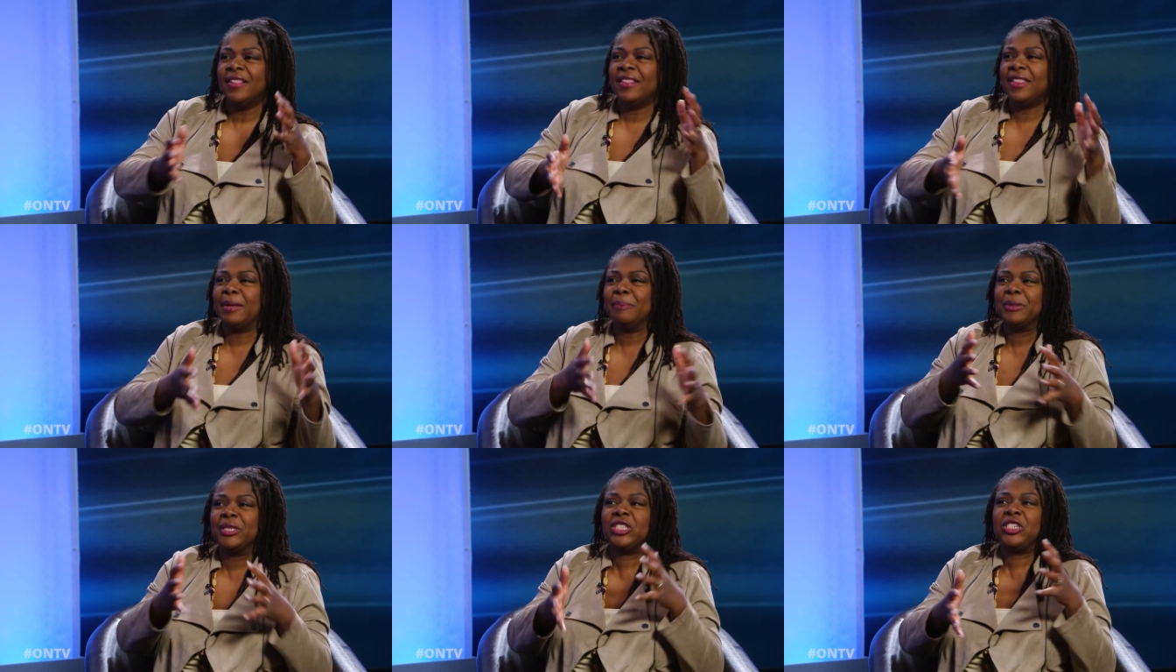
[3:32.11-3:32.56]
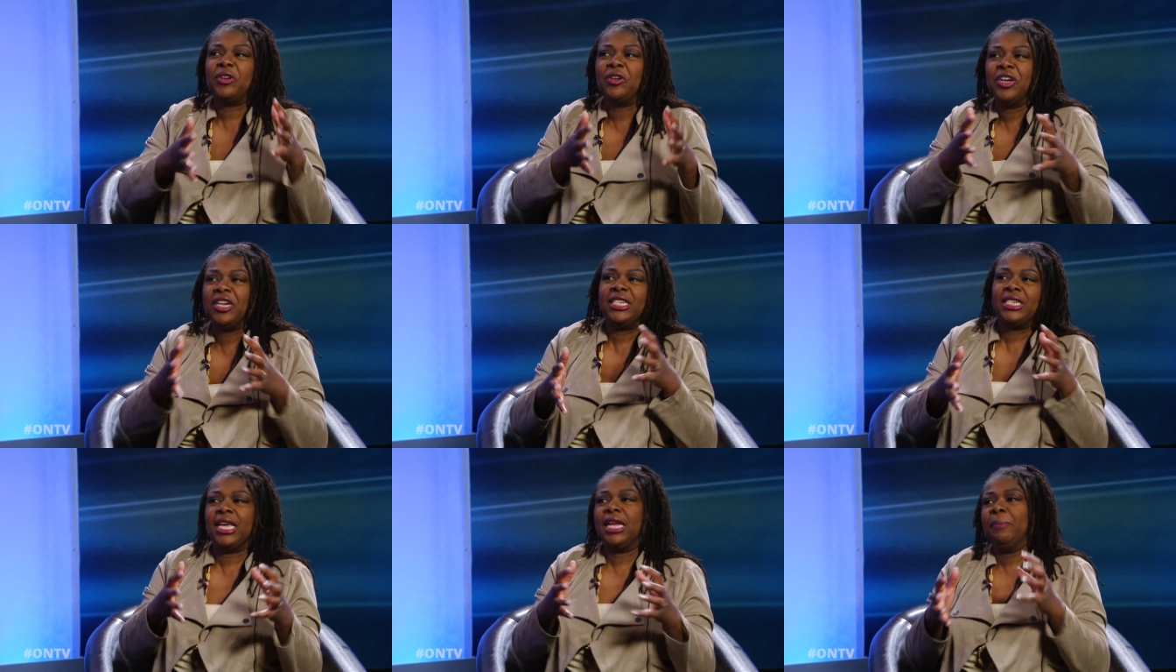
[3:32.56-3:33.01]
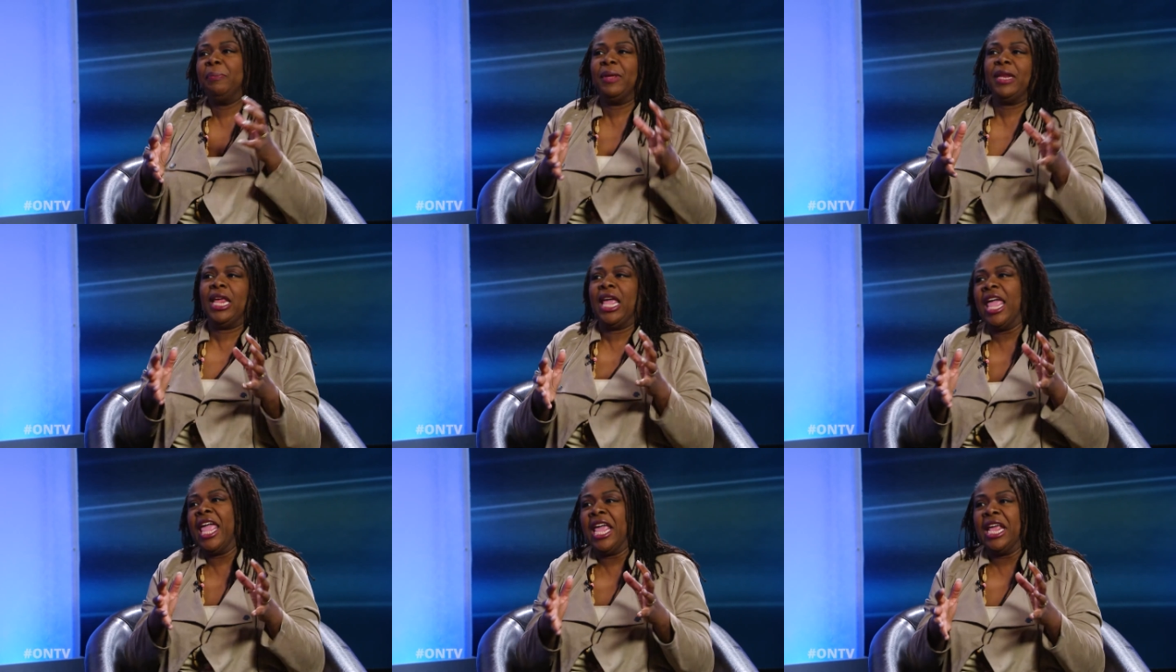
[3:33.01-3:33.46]
them starting to get a
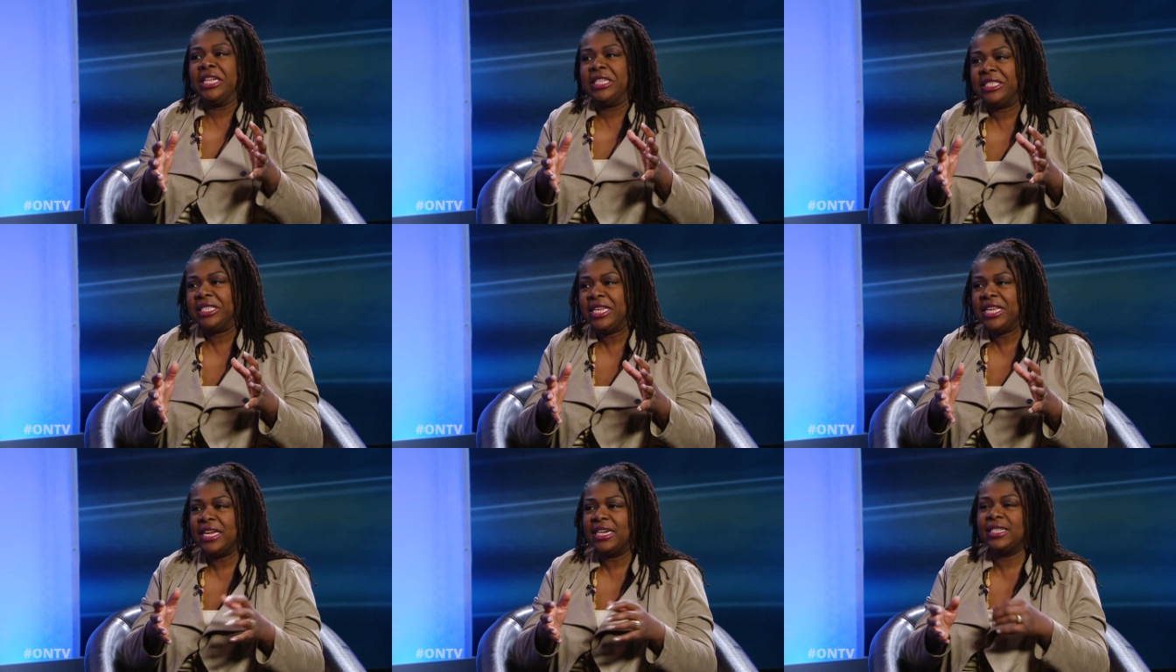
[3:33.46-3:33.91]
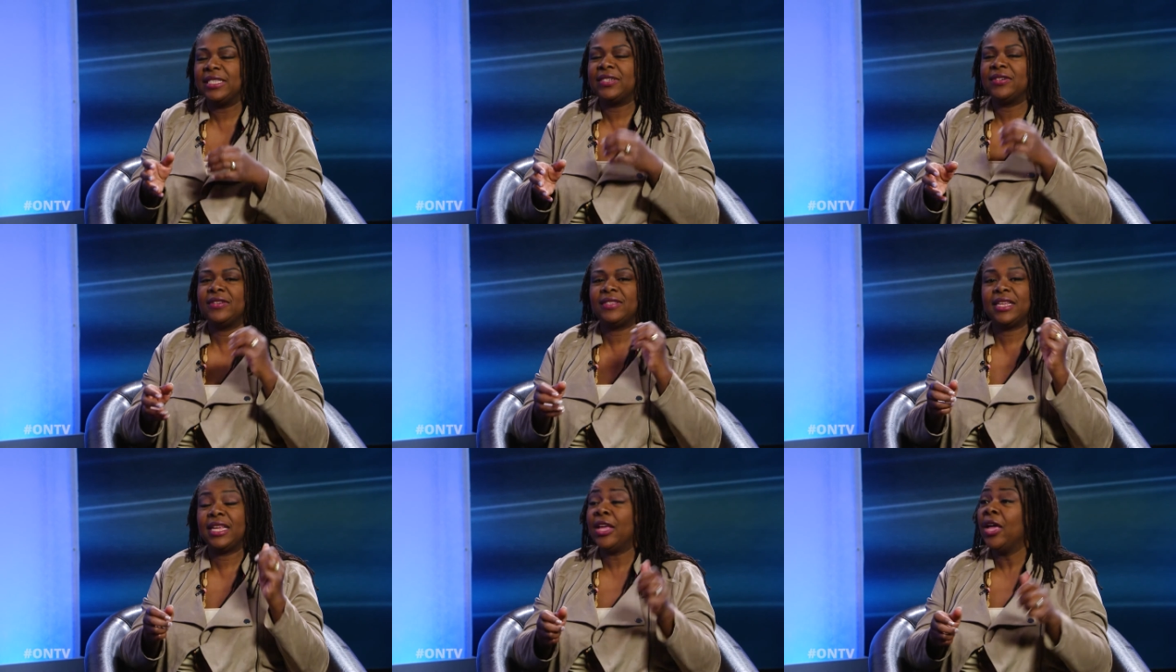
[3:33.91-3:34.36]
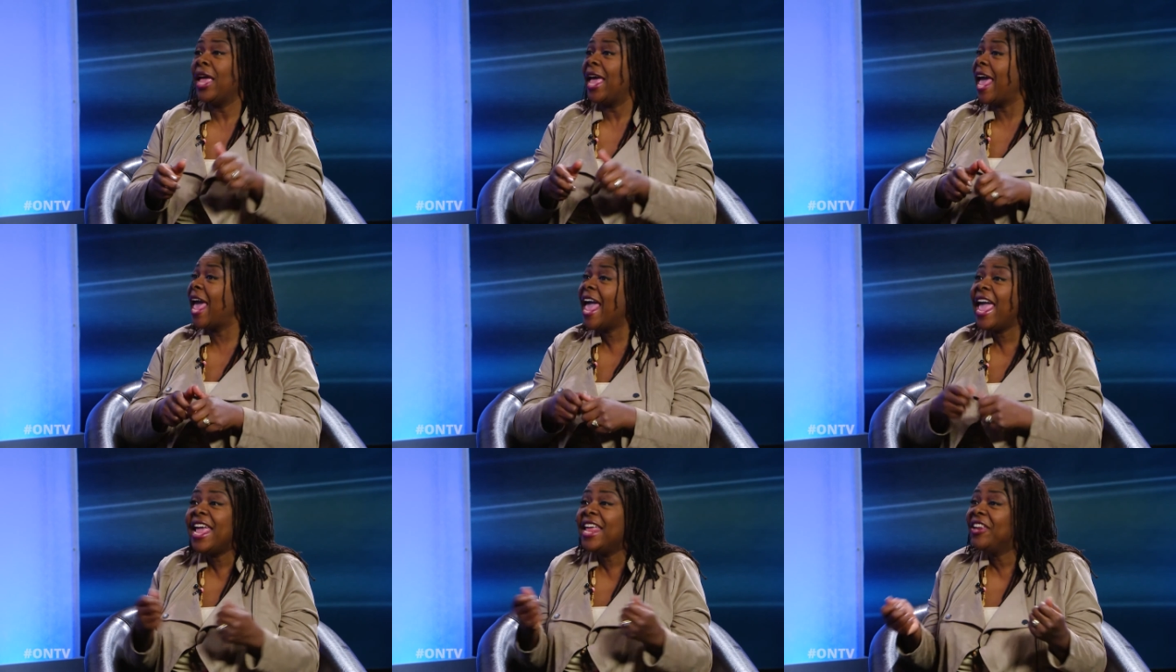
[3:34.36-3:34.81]
bit antsy. I start saying,
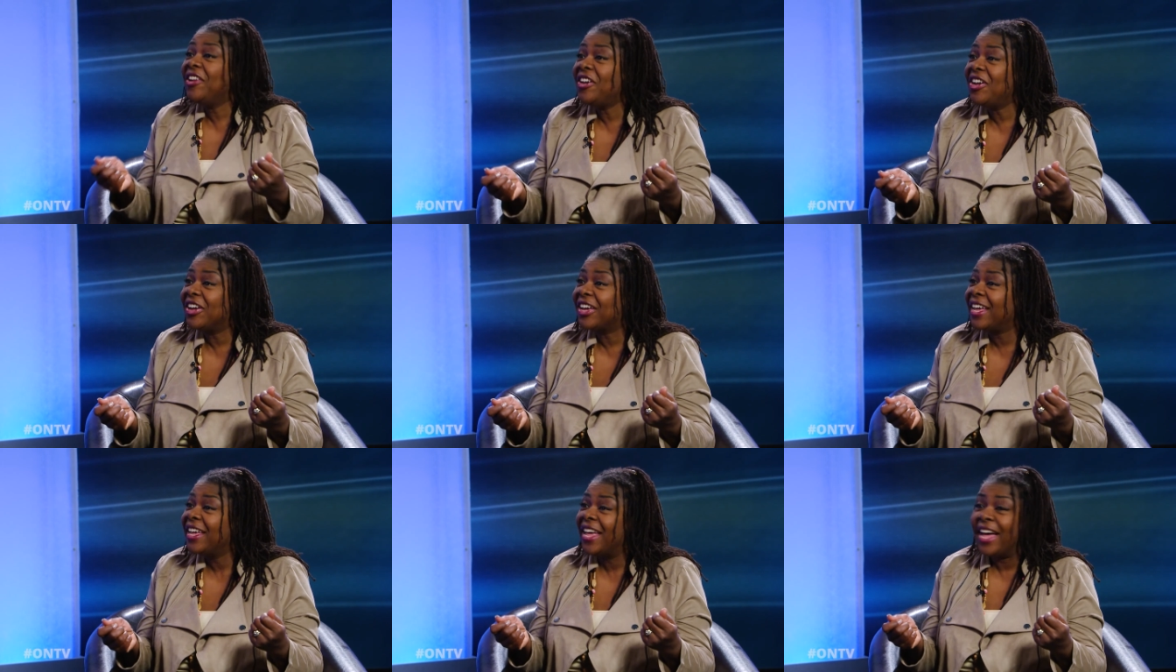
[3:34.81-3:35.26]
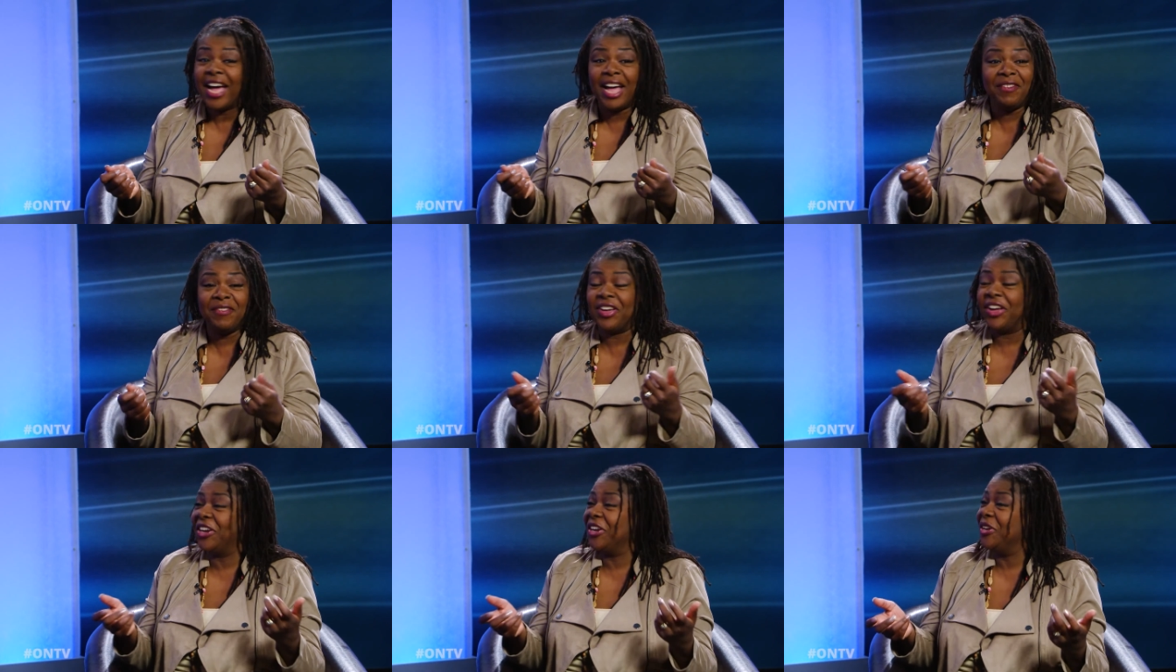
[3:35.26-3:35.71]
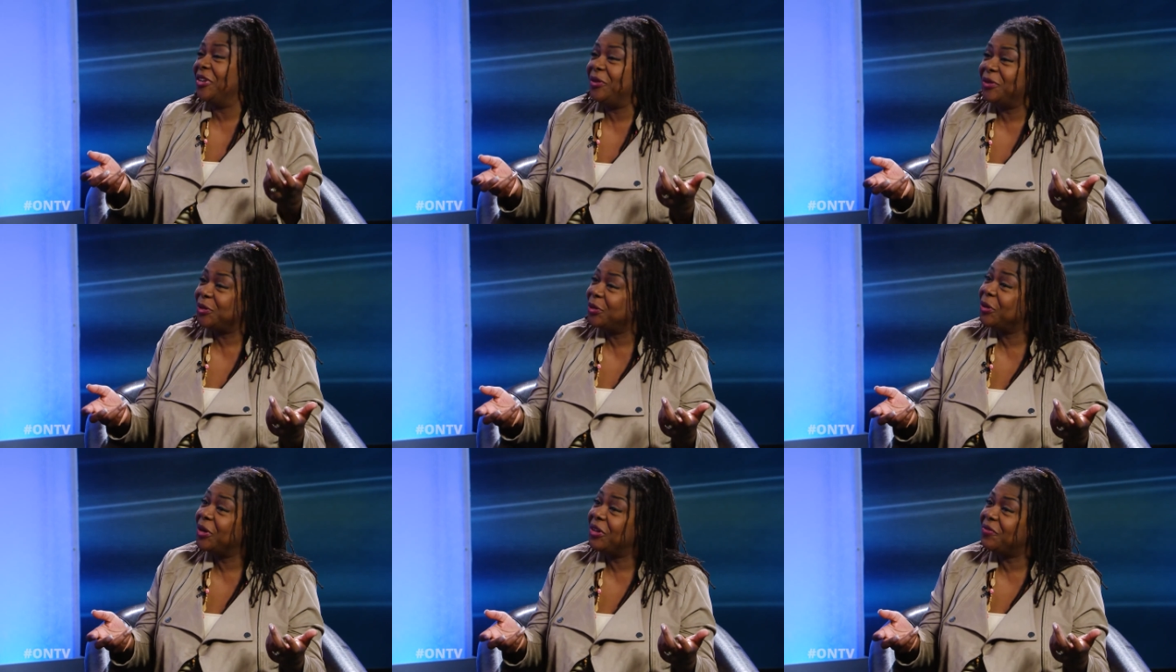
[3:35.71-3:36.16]
hey, look, I've got a new
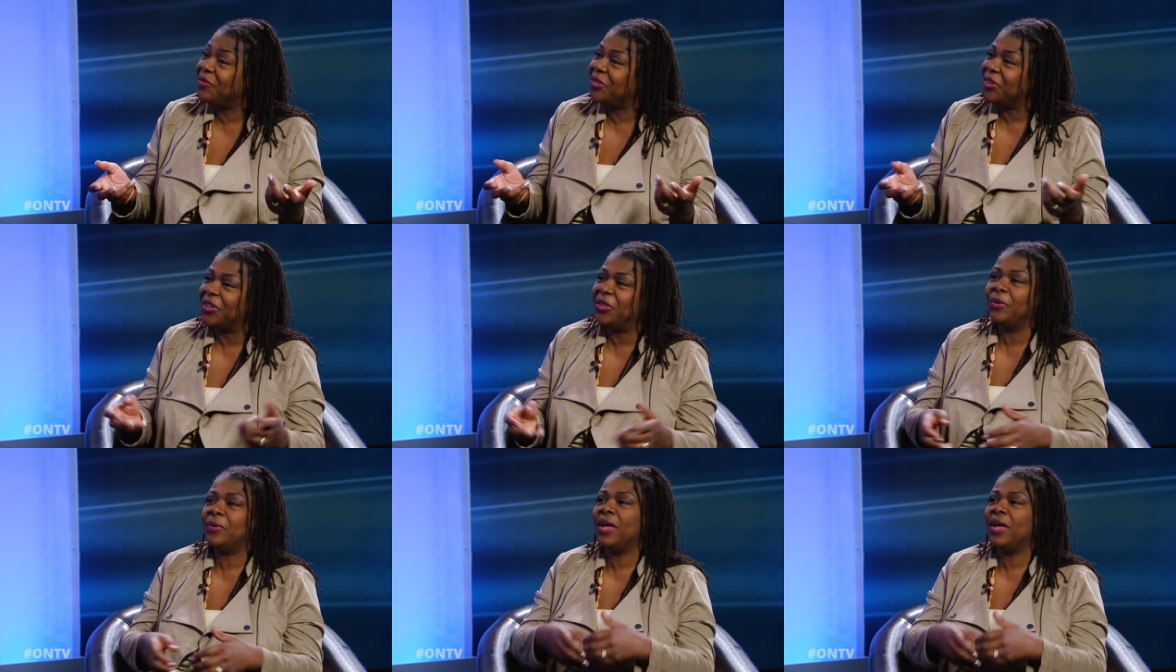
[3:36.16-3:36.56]
toy for you.